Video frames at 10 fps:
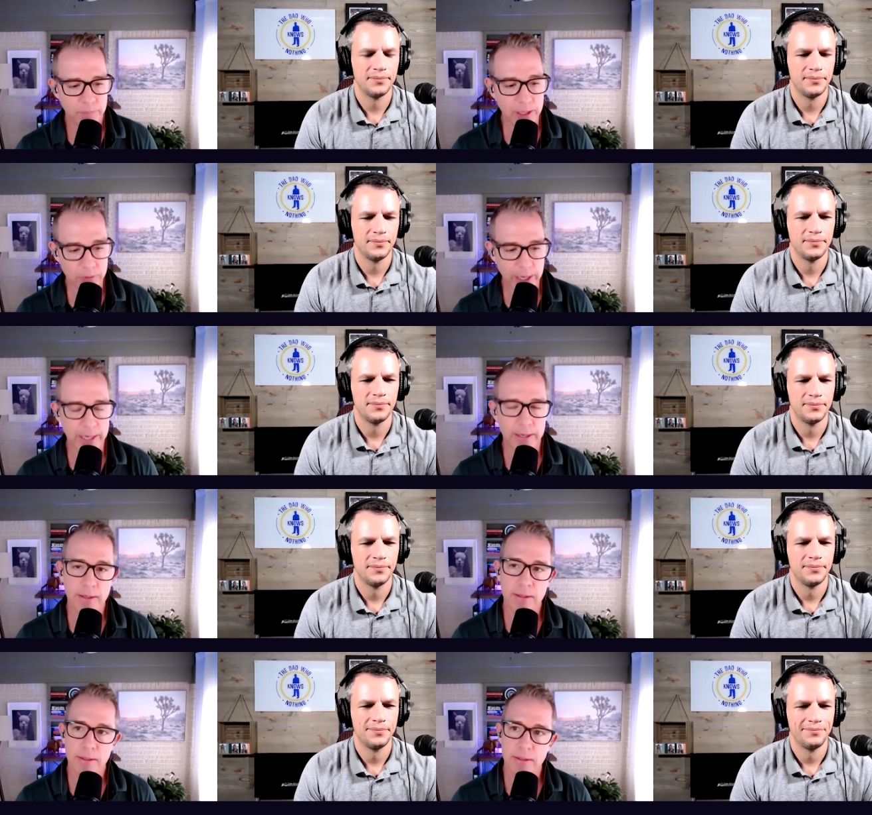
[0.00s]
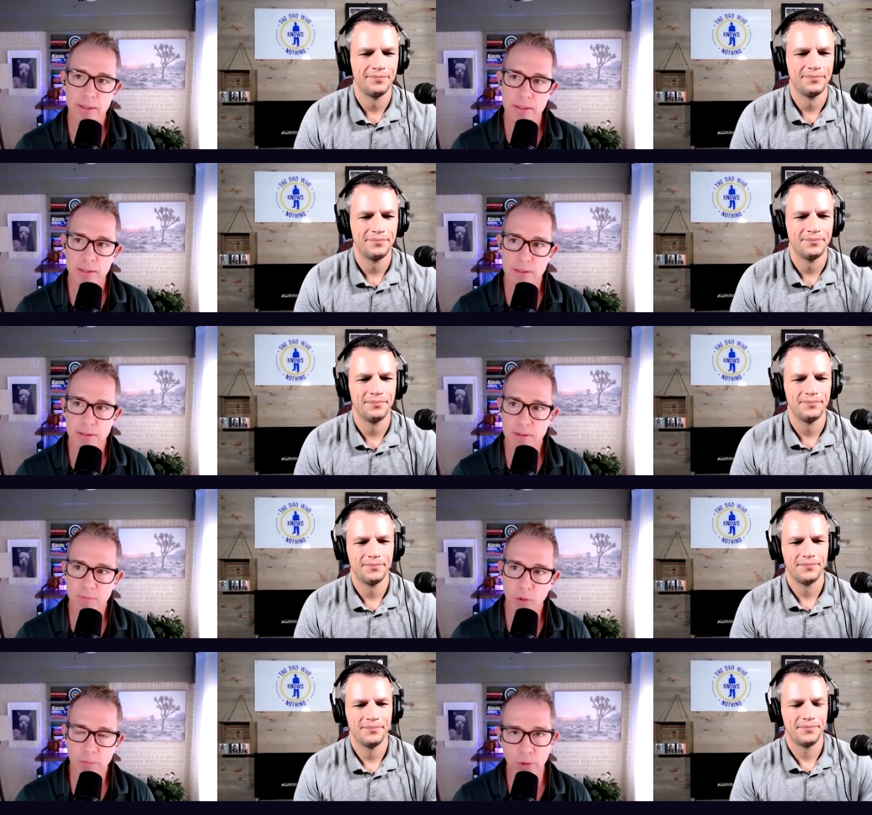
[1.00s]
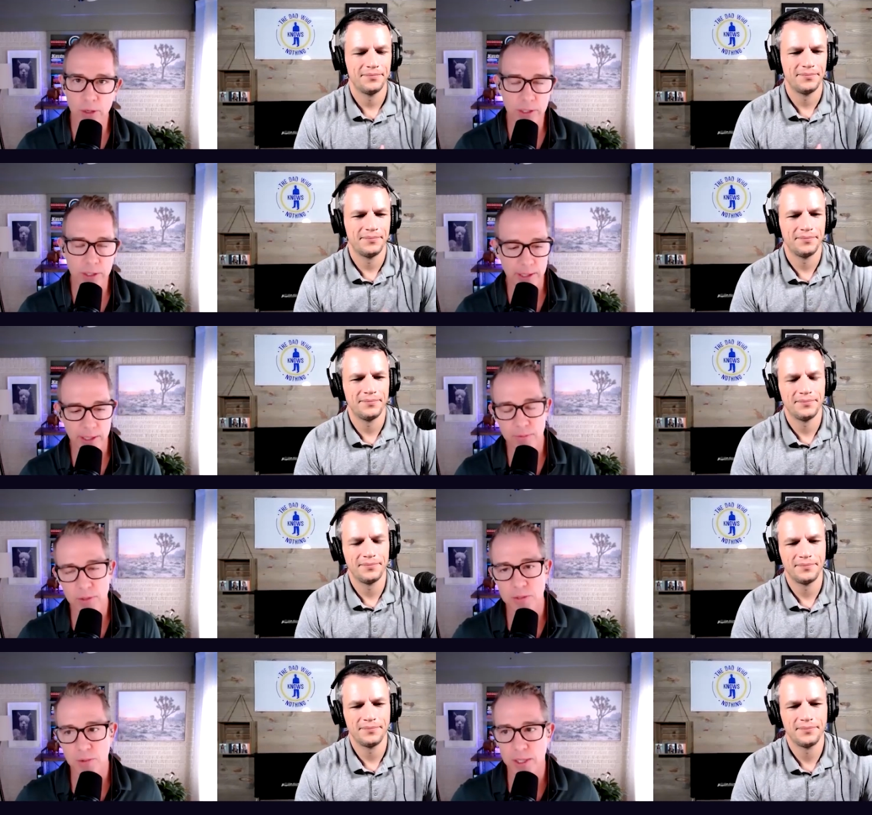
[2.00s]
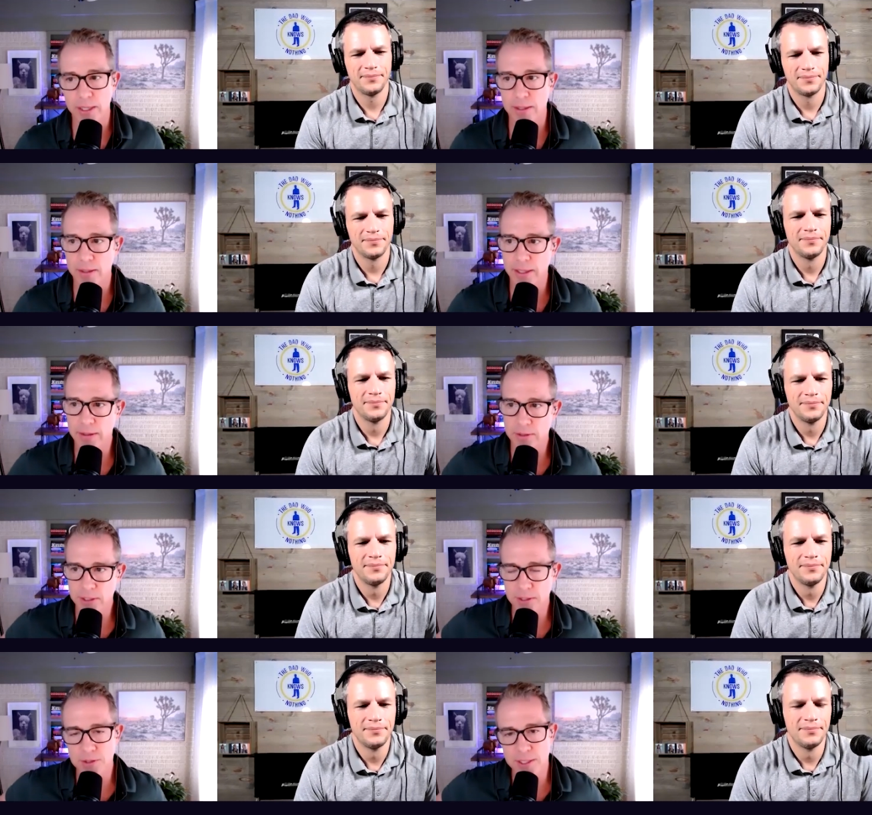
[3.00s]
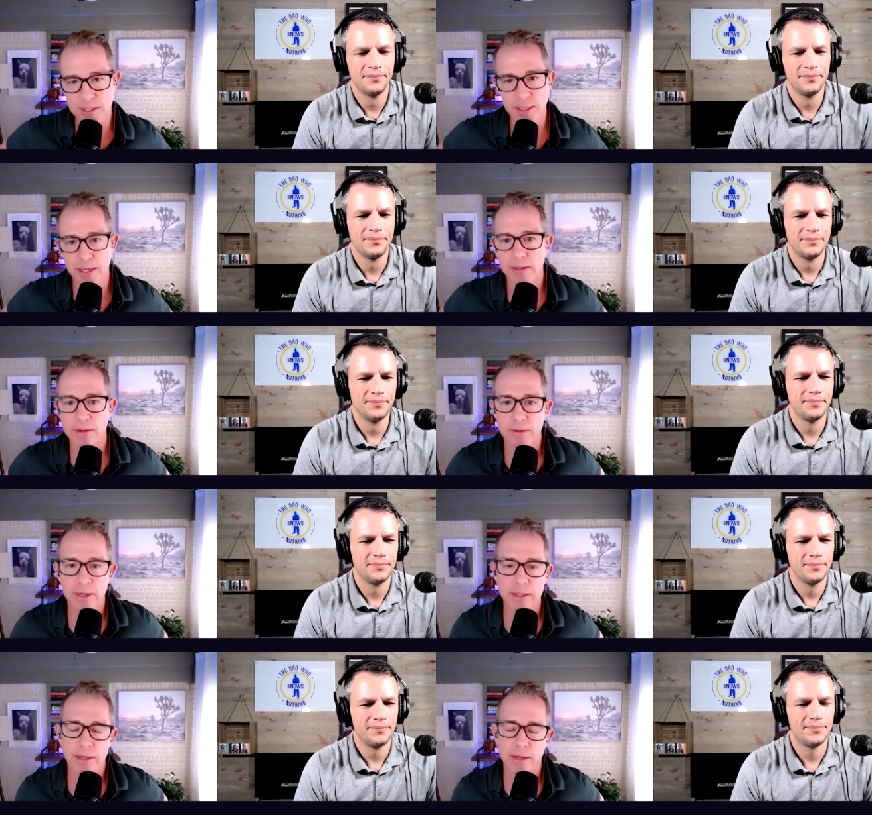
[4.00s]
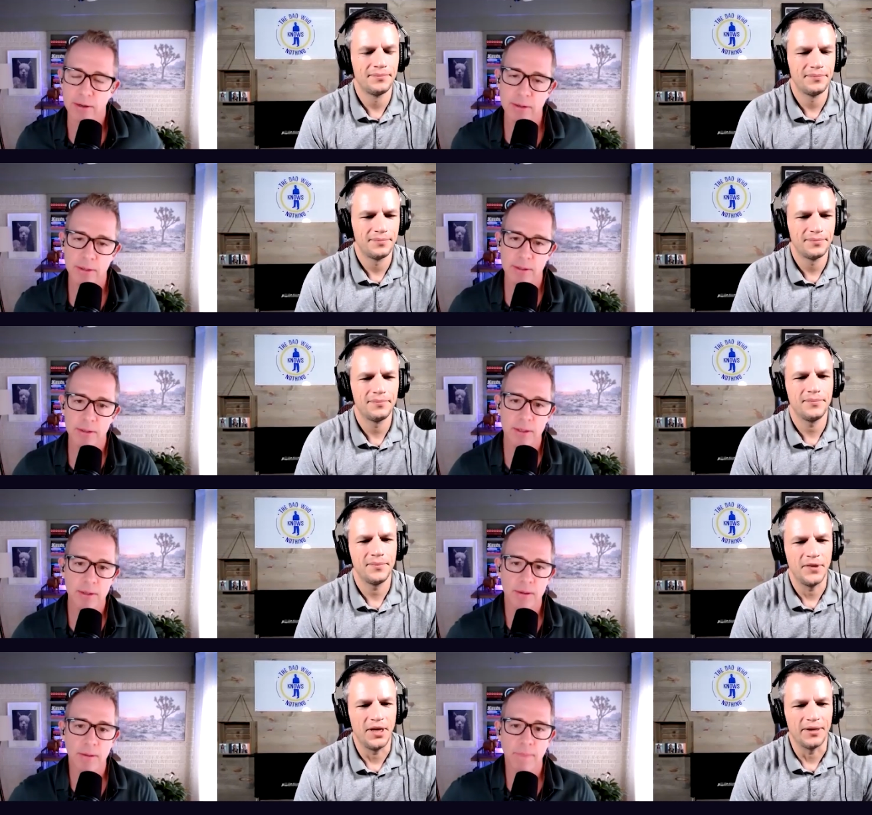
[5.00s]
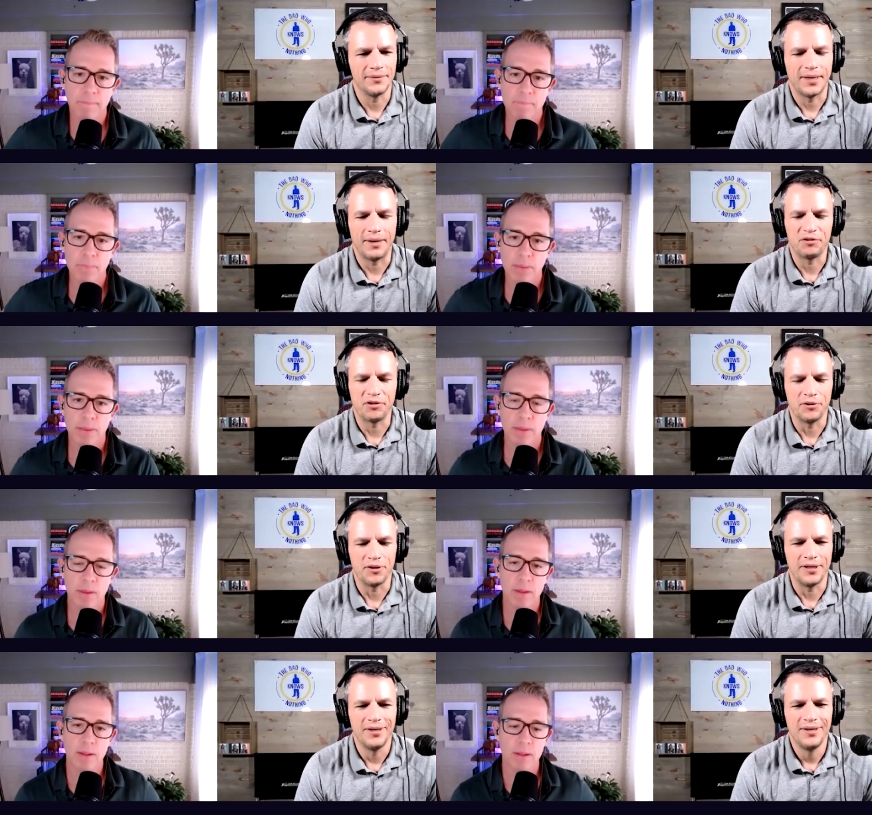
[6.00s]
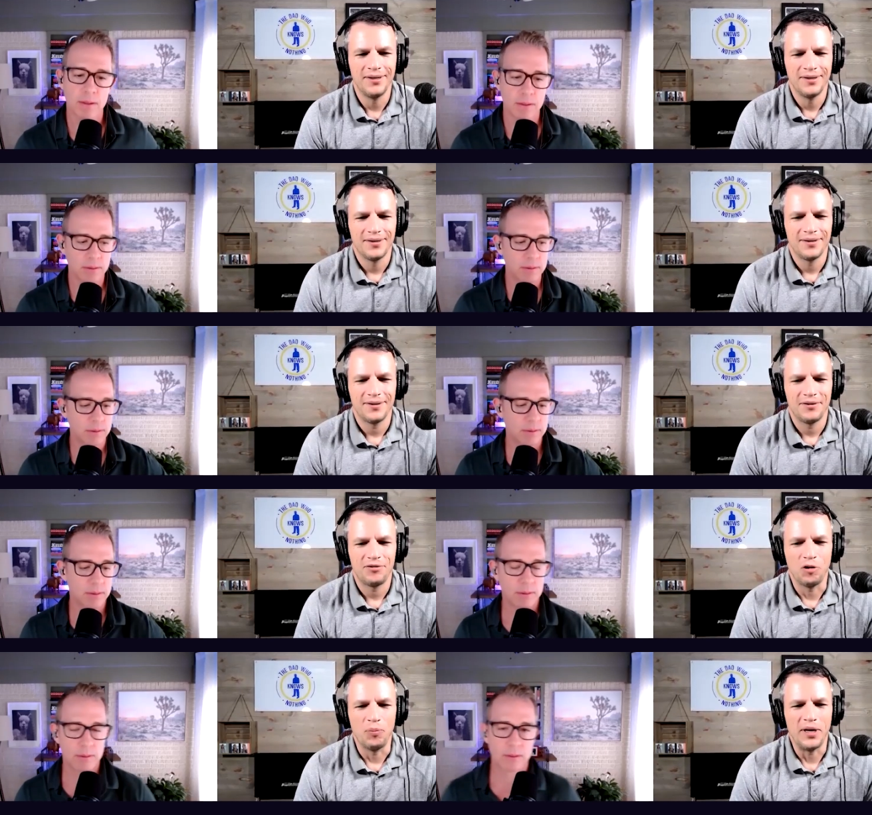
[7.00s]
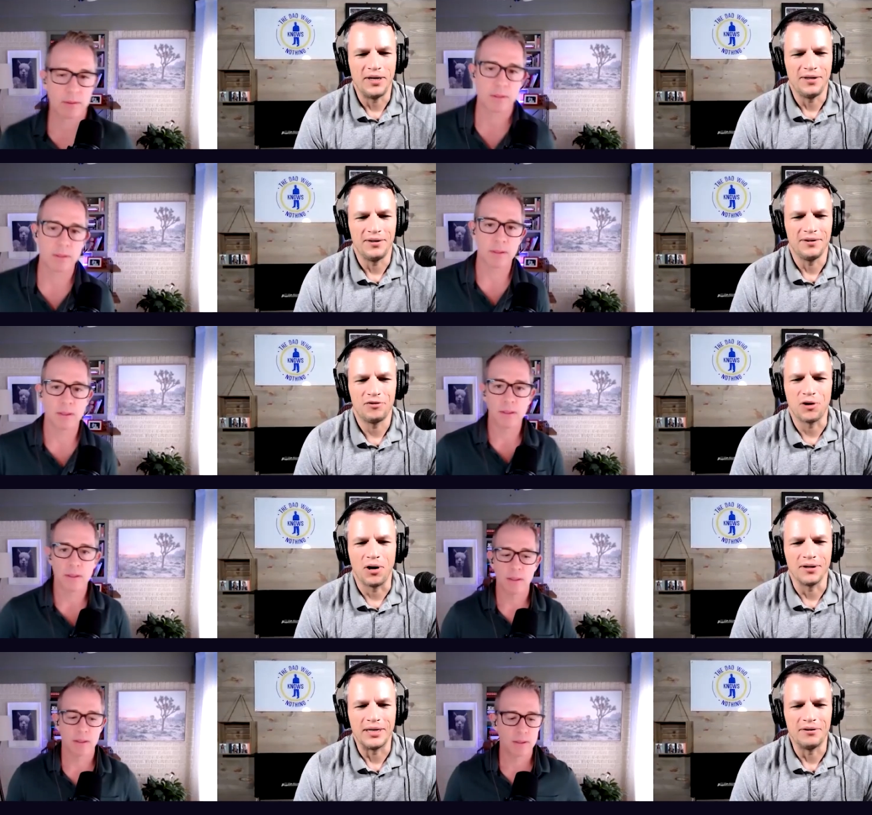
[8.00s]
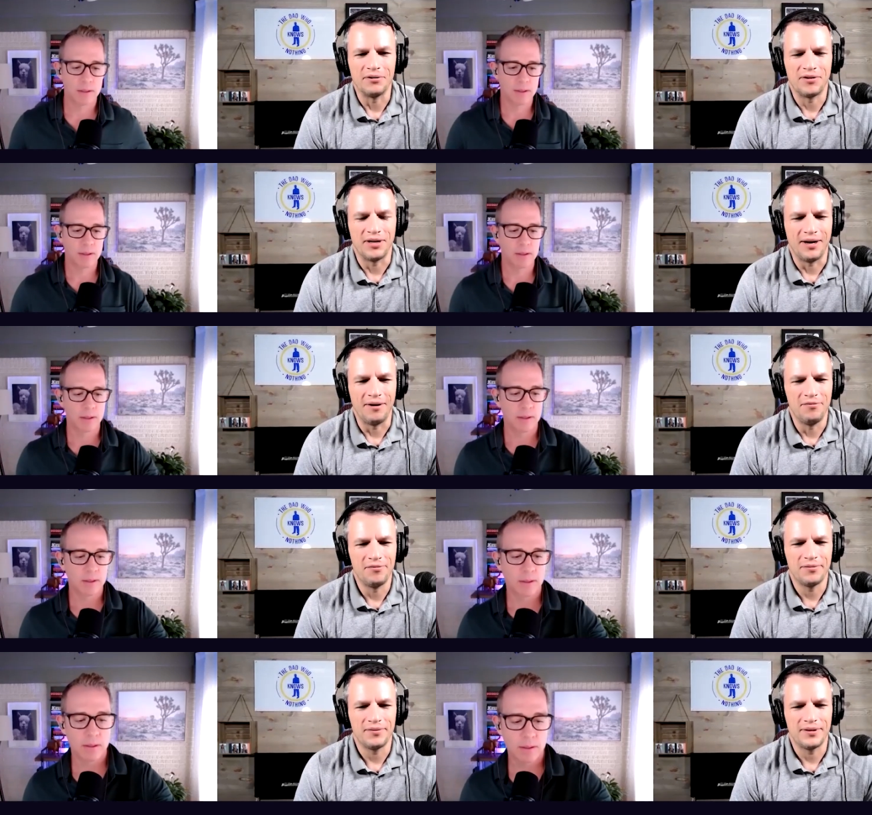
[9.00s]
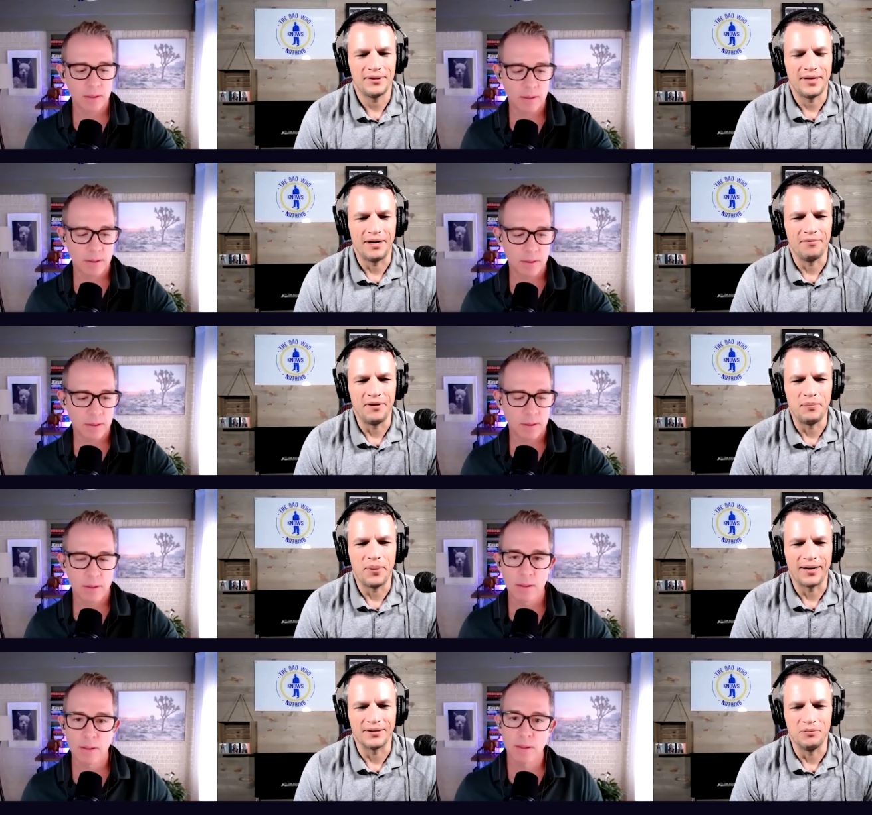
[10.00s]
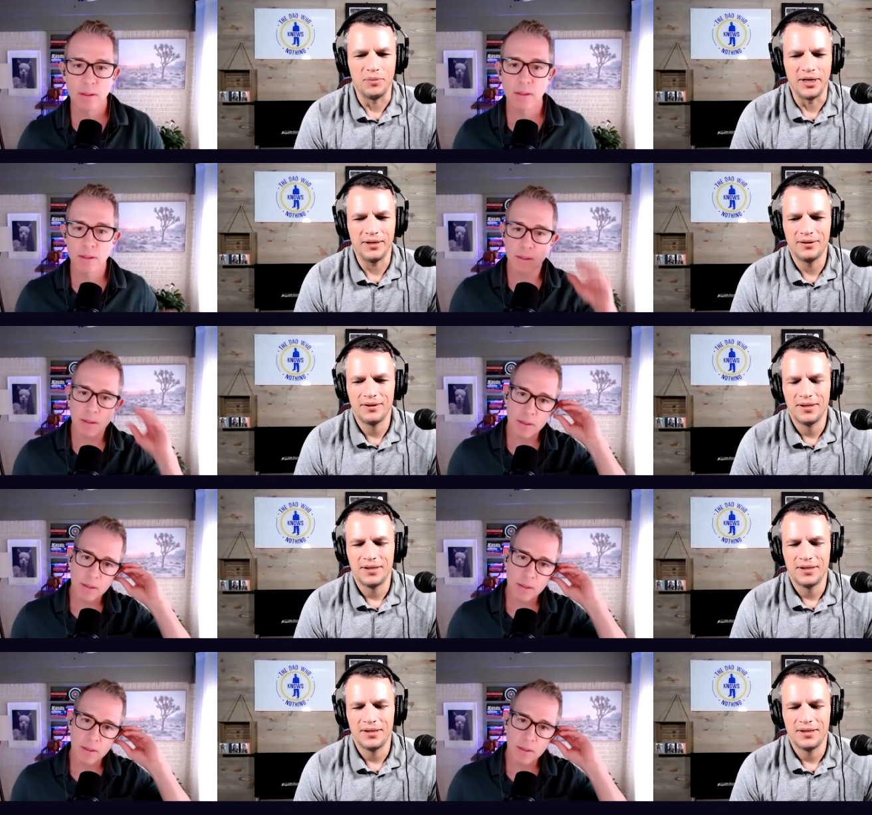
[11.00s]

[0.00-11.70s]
Speaker 1: being right is more important to you than getting what you want like there's a huge disconnect right there
Speaker 2: yeah absolutely so many strong leaders that i've that have impacted me